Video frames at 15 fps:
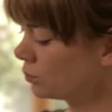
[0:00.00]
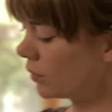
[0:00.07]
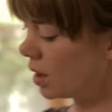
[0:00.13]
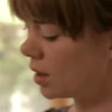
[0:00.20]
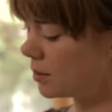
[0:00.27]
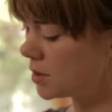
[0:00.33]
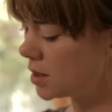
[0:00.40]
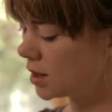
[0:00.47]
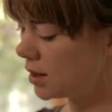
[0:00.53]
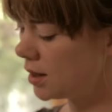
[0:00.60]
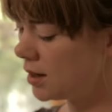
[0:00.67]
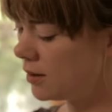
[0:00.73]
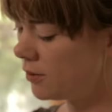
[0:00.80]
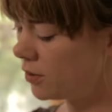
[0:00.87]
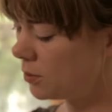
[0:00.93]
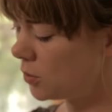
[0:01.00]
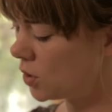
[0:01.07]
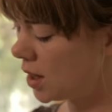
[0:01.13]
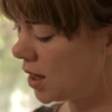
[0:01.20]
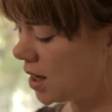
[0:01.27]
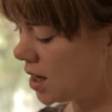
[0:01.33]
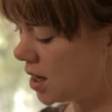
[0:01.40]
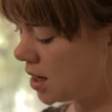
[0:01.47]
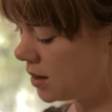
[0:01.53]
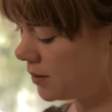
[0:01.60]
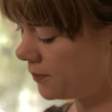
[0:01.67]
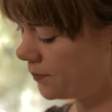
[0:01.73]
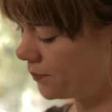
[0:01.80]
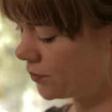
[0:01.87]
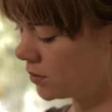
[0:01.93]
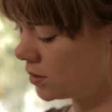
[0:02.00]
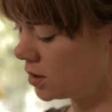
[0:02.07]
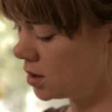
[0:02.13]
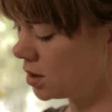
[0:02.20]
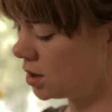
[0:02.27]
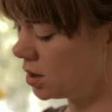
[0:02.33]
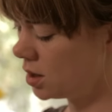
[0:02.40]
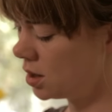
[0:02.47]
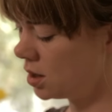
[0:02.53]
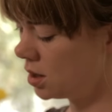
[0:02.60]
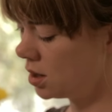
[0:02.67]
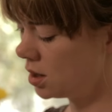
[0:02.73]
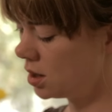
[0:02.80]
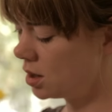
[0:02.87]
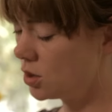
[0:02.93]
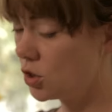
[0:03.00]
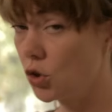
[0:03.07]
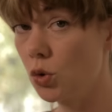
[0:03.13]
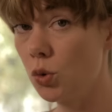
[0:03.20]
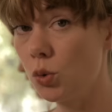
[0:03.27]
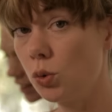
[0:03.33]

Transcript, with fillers: And I'm just going to leave them on here to cool